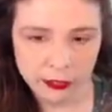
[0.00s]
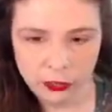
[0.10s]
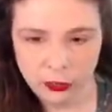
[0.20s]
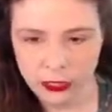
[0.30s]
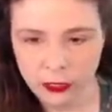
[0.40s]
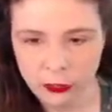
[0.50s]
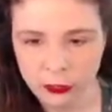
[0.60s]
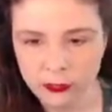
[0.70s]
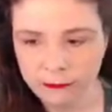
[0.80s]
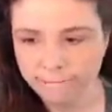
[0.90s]
Okay,
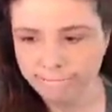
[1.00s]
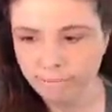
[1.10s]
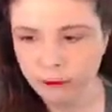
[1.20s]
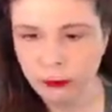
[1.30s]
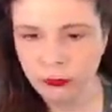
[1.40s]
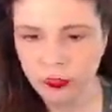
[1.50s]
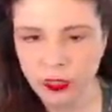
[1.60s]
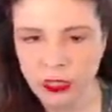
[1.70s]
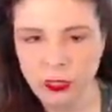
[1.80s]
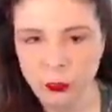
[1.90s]
cool. In